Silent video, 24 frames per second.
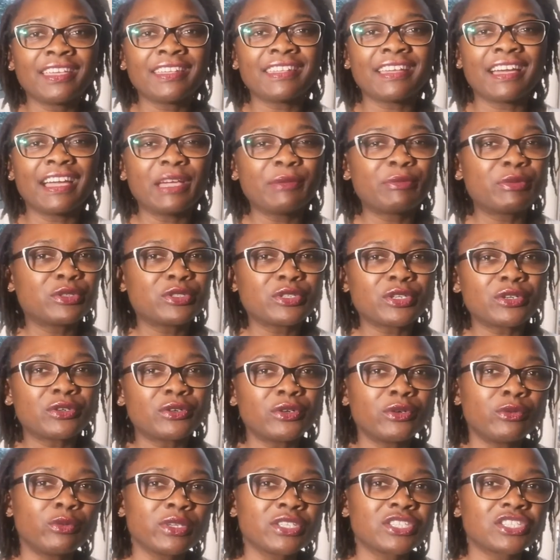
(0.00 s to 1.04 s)
Now,
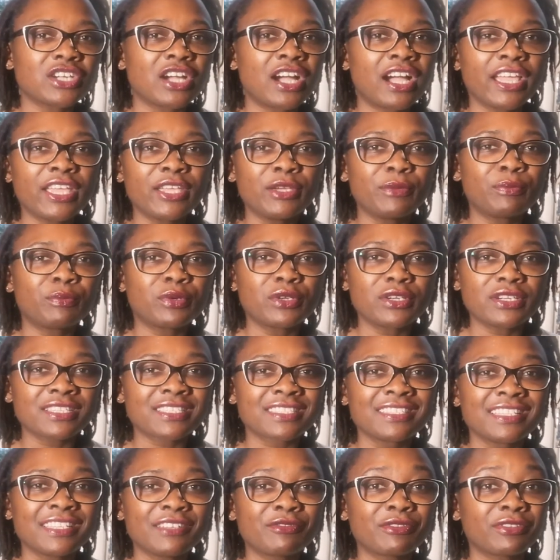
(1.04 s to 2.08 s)
epidural, which I
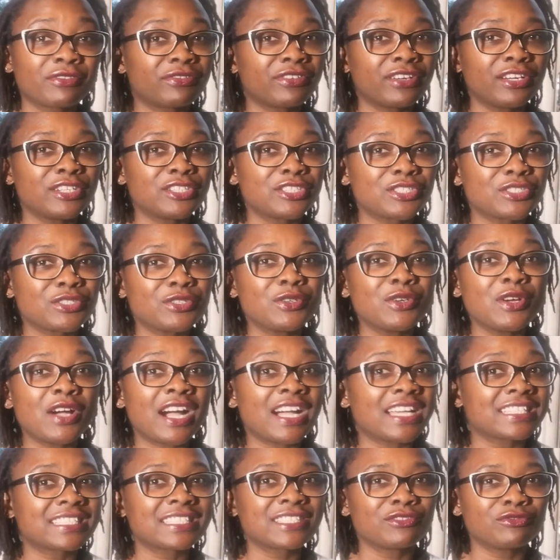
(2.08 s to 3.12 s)
personally refer to
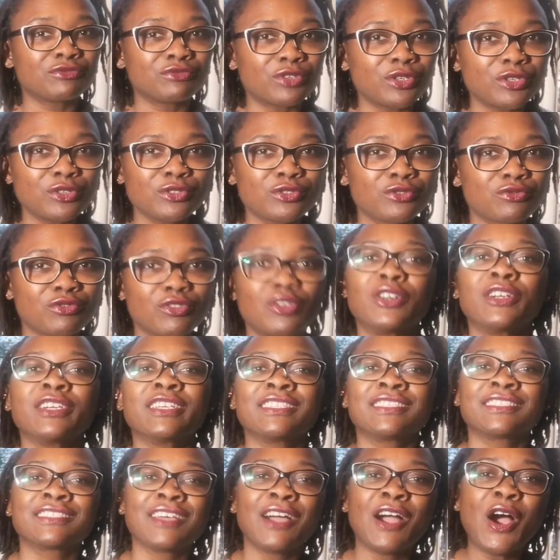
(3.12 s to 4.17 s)
as the Rolls
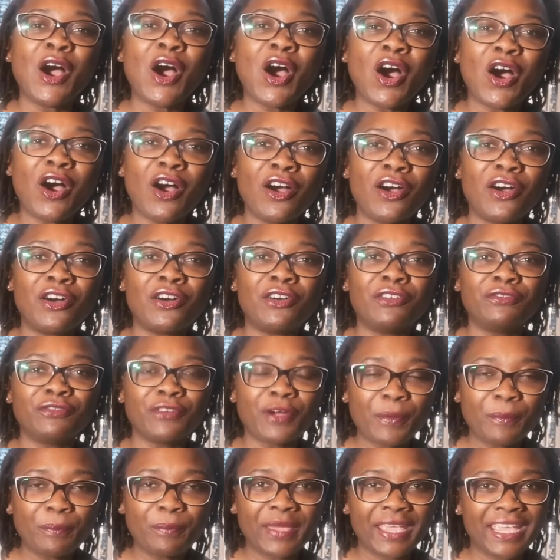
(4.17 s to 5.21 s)
Royce of
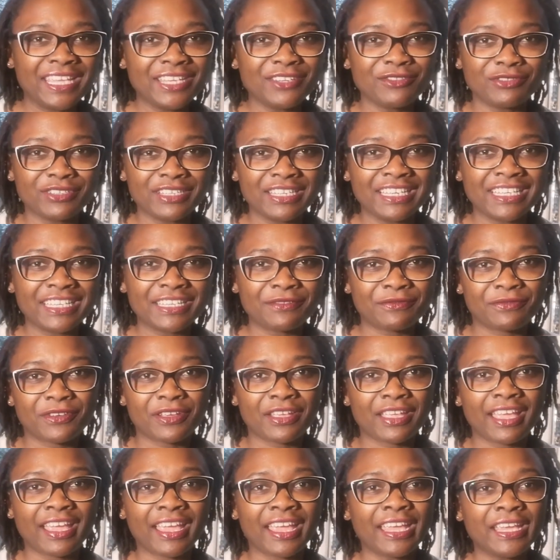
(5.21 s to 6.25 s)
pain relief,
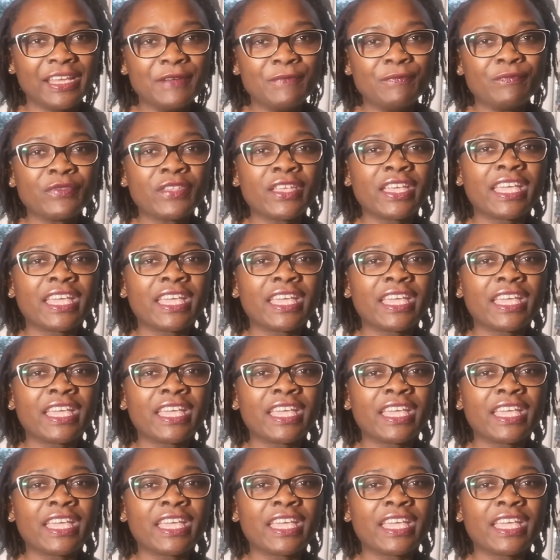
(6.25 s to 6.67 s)
okay?